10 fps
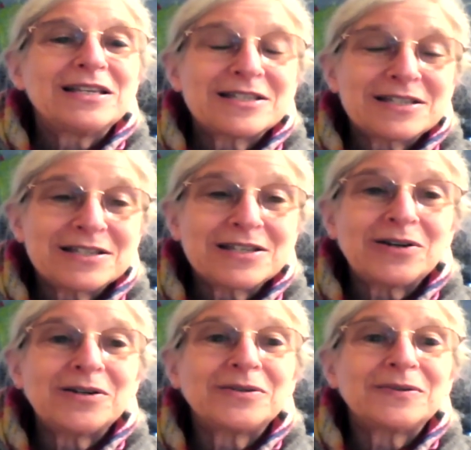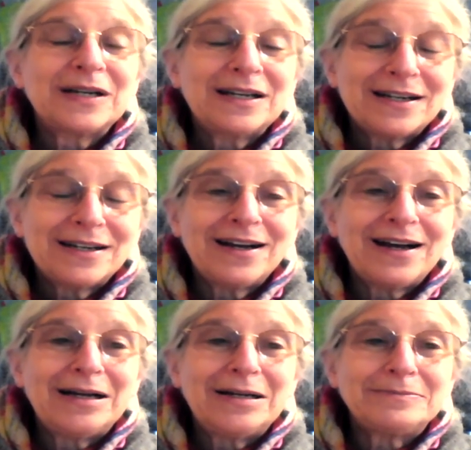So
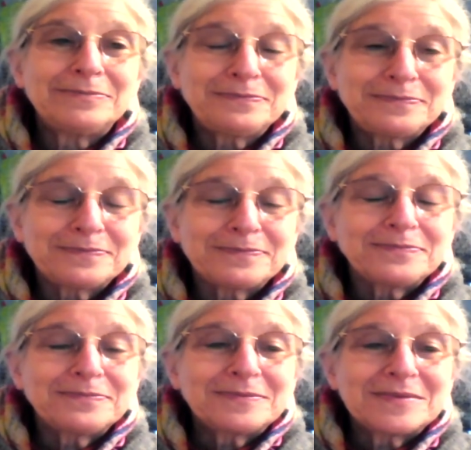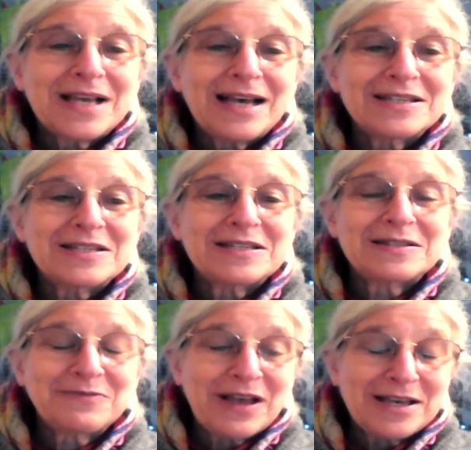um,
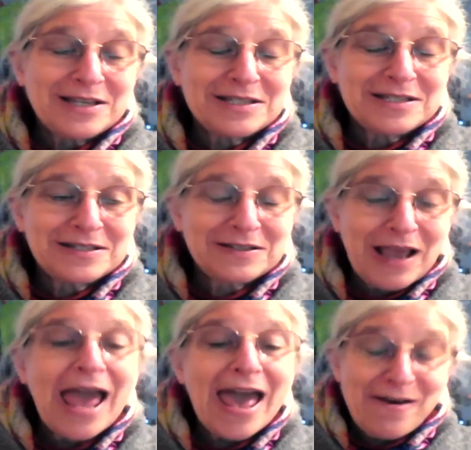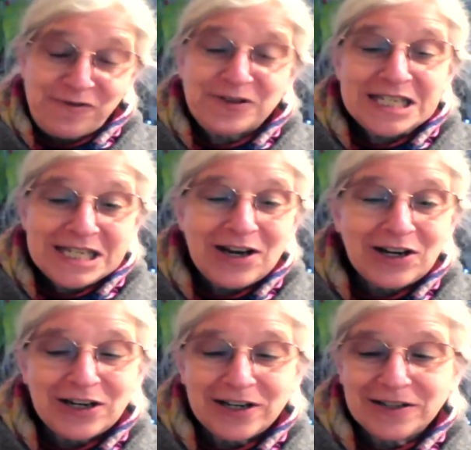as, as F D
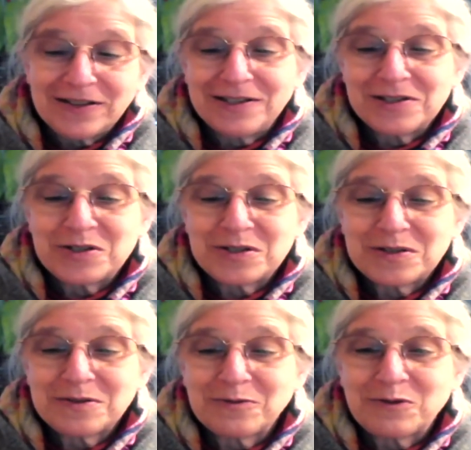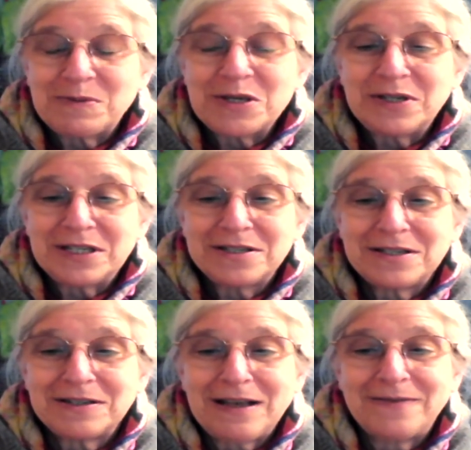R is reputed
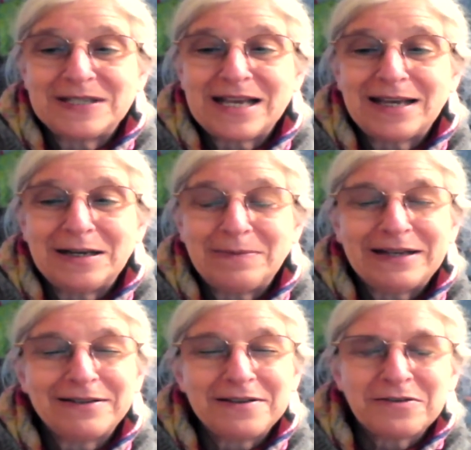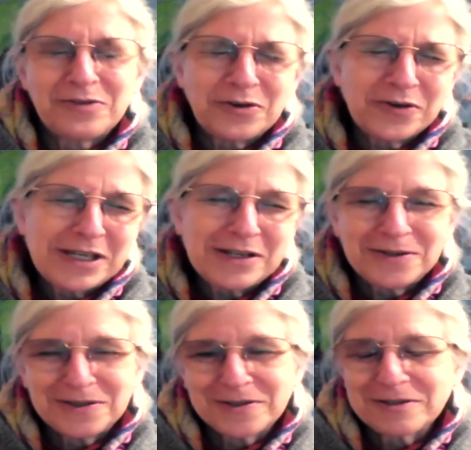to have said about either
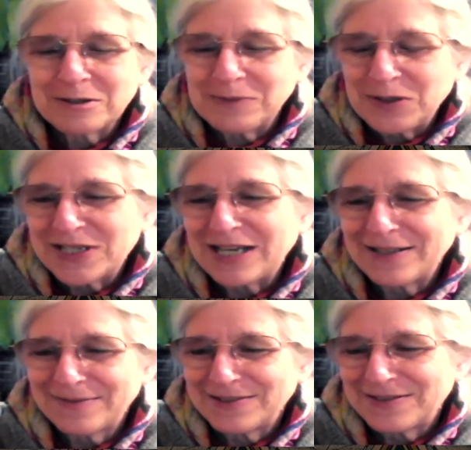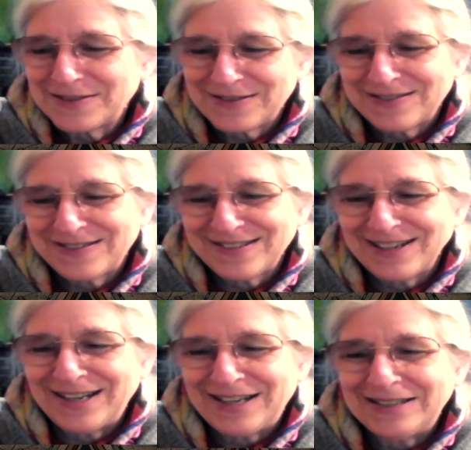Trujillo or Somoza, there's,
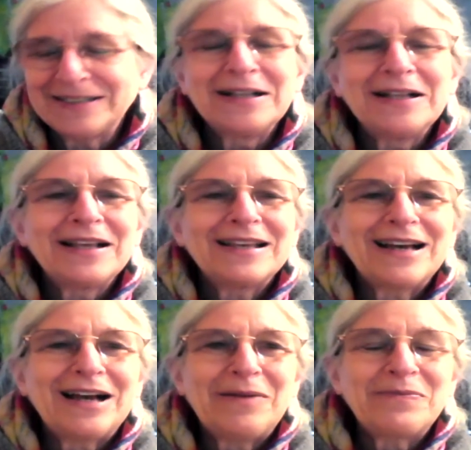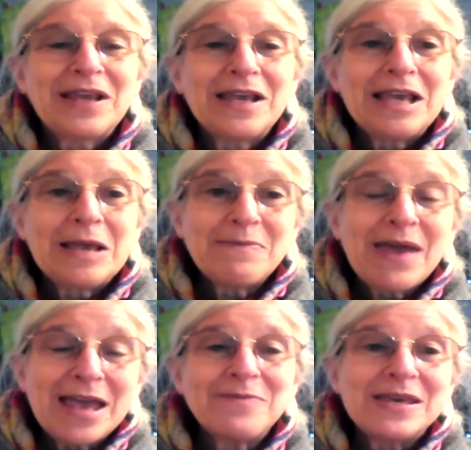uh, um, he
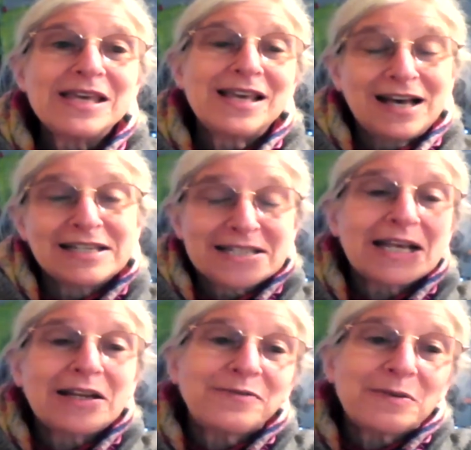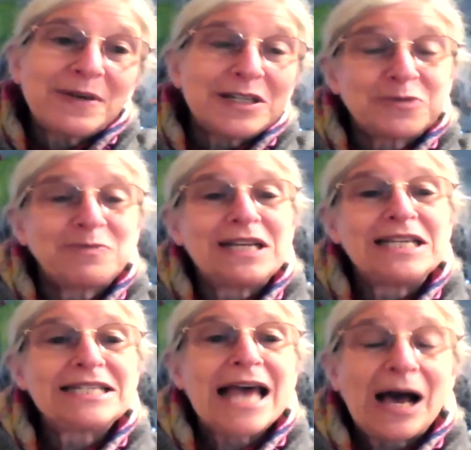may be a son of a bitch, but
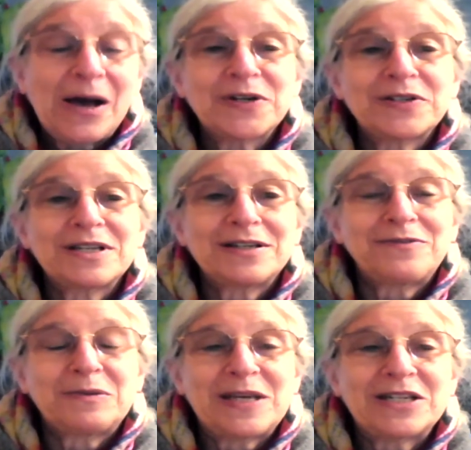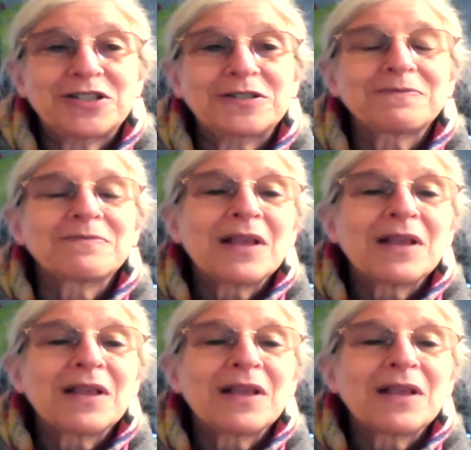he's our son of a bitch.